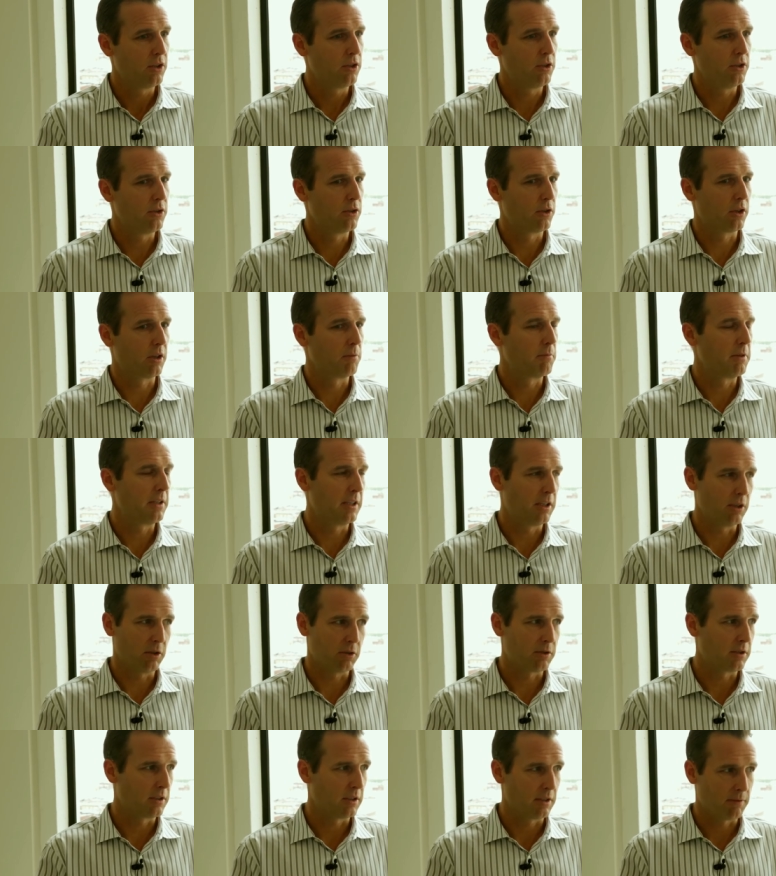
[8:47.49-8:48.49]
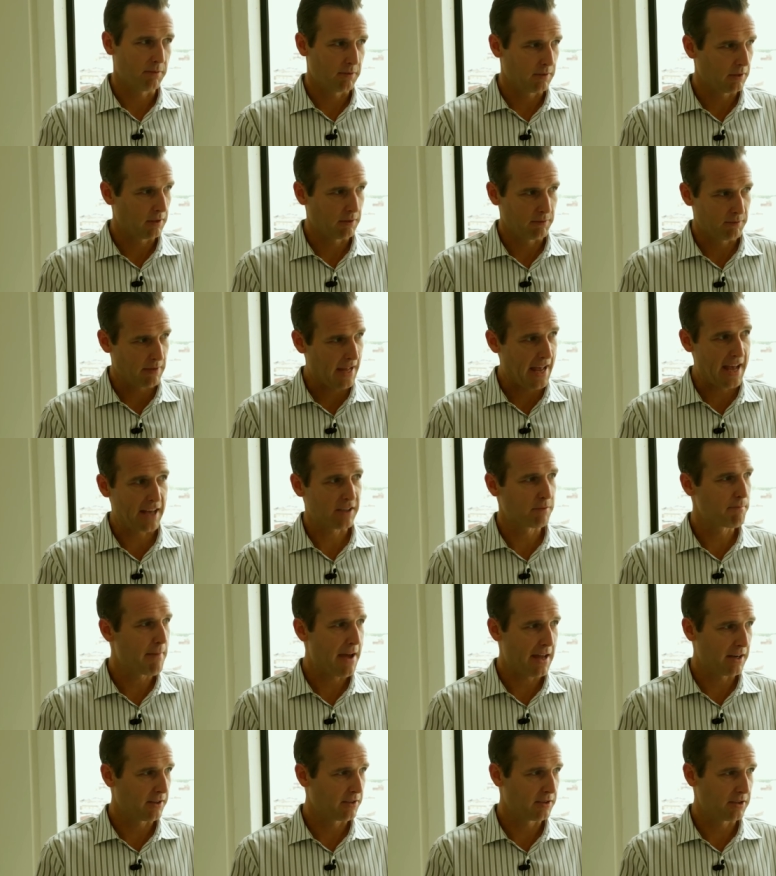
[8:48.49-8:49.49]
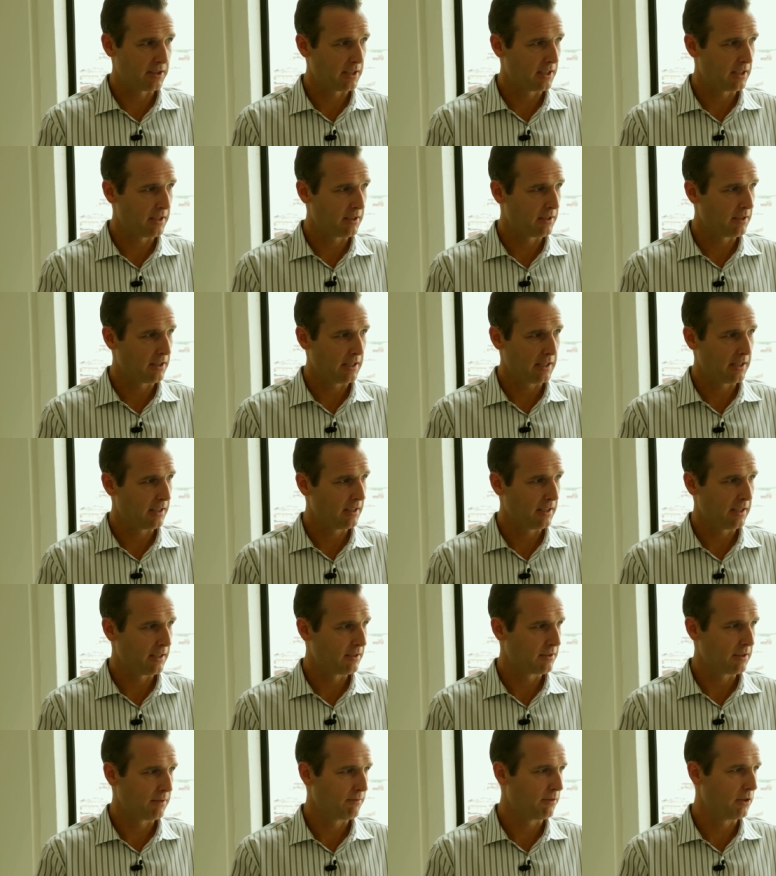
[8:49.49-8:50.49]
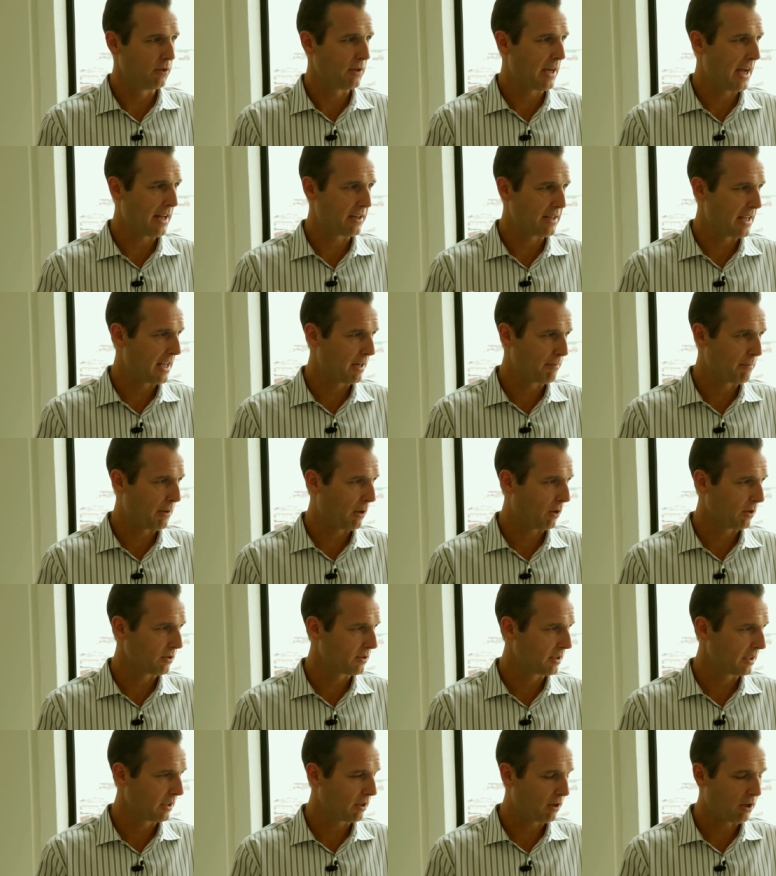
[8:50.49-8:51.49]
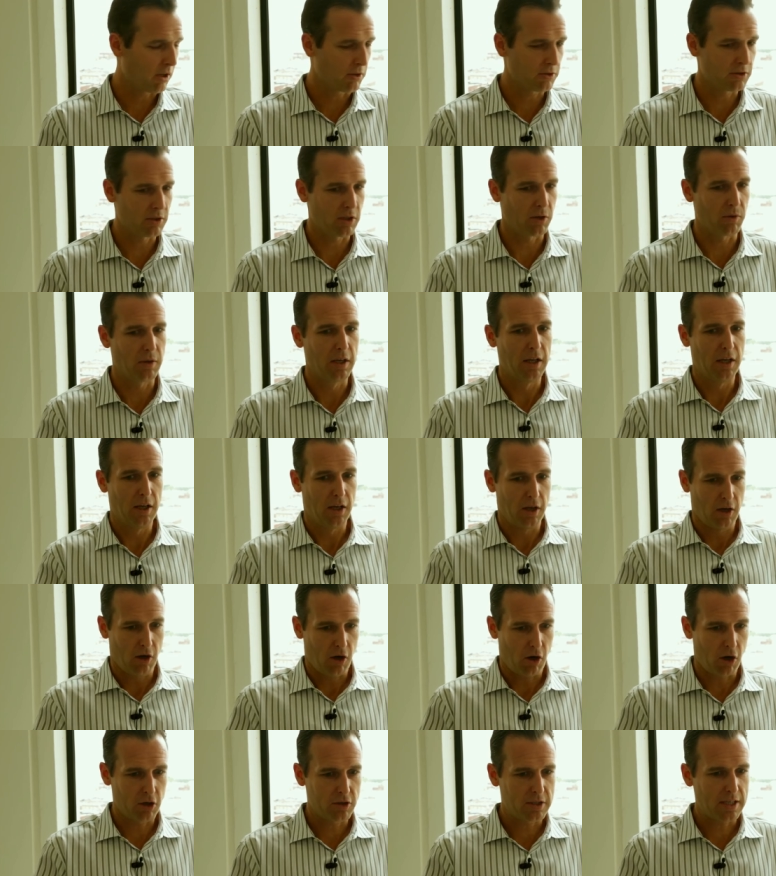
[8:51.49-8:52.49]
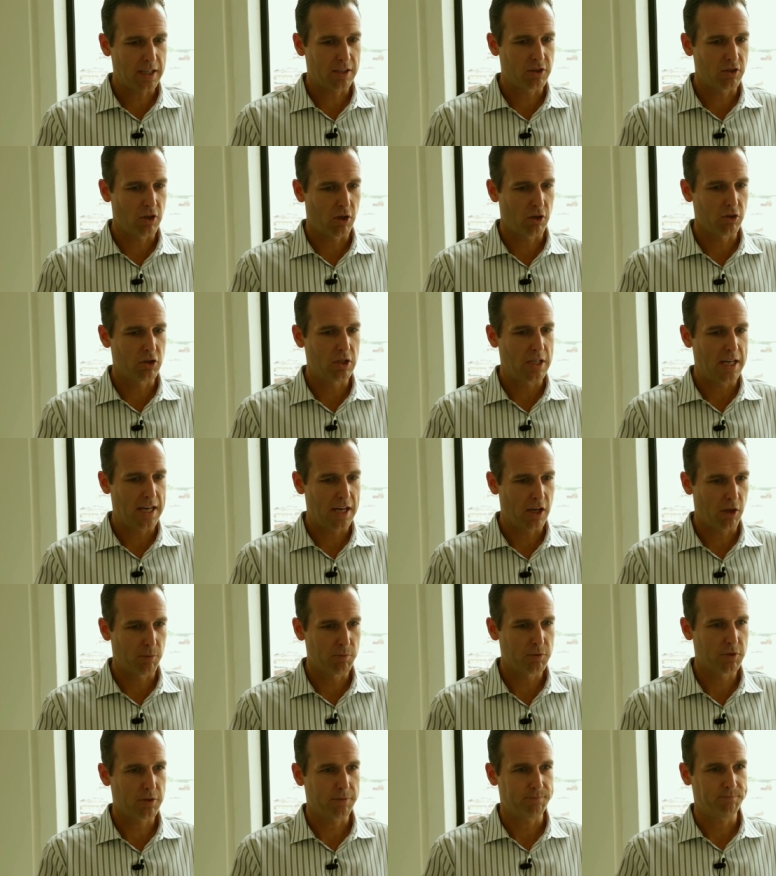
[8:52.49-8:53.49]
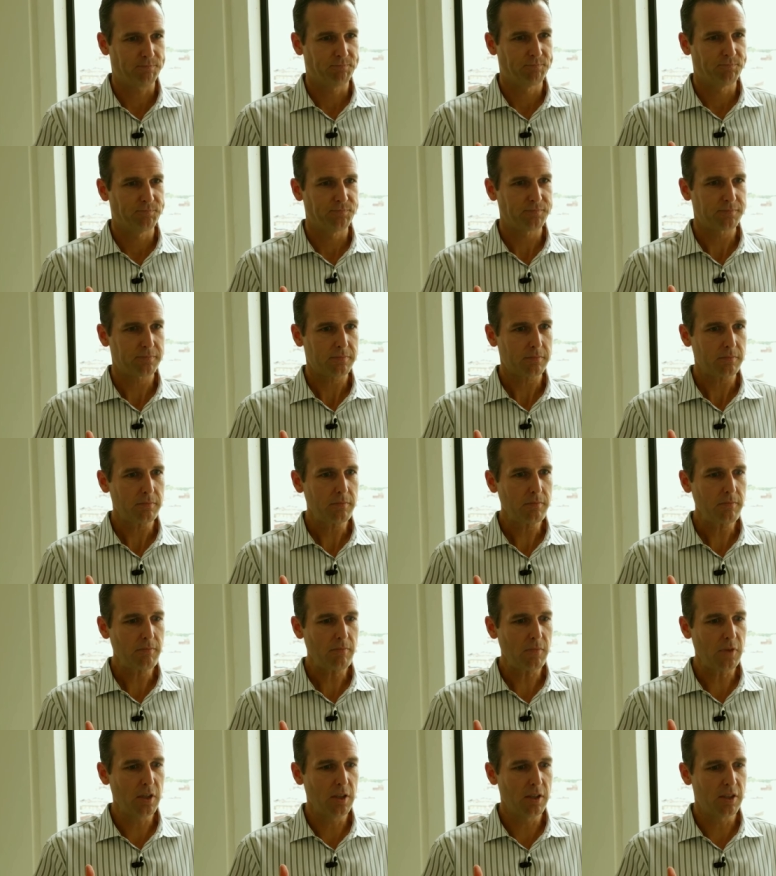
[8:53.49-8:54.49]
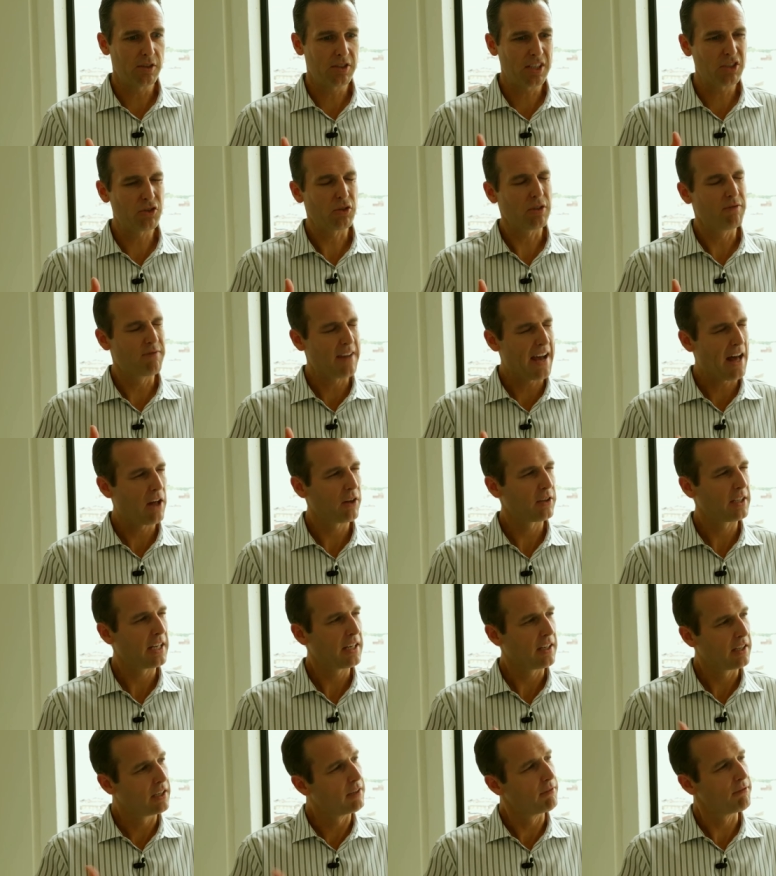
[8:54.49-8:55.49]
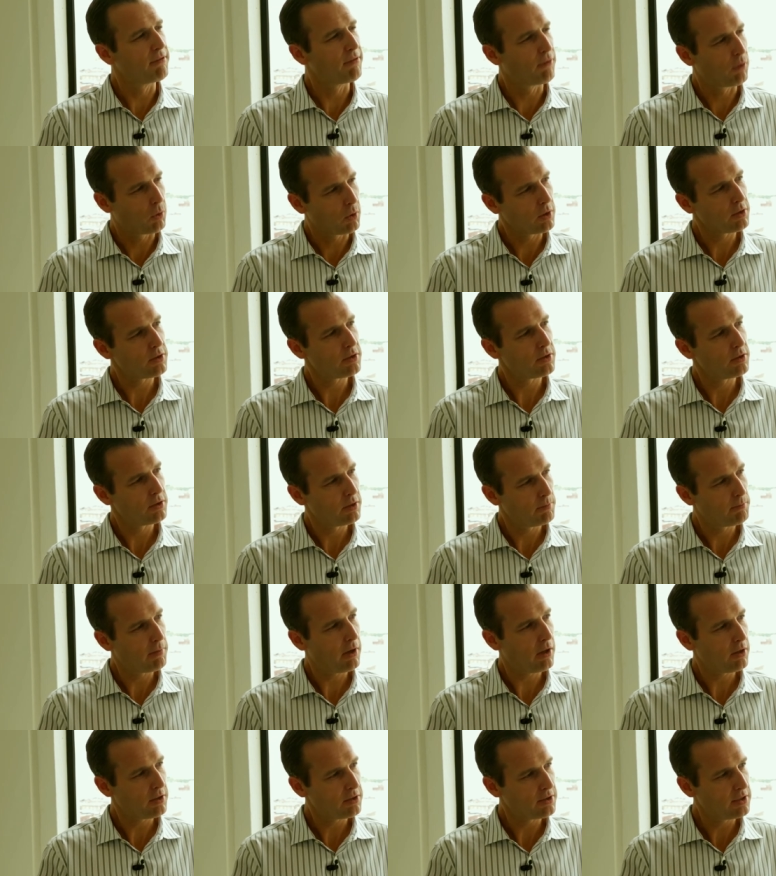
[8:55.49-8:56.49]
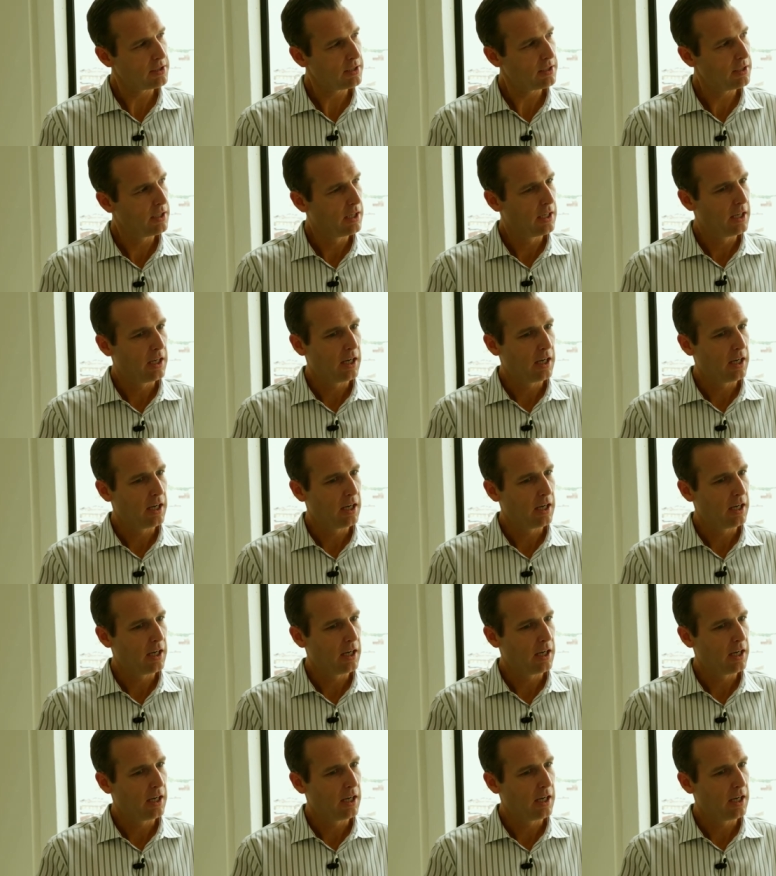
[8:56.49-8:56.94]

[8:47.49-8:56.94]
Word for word: you're going to be guilty of as bad a sin as if you hadn't had a policy at all. So our technology helps essentially validate and enforce the policy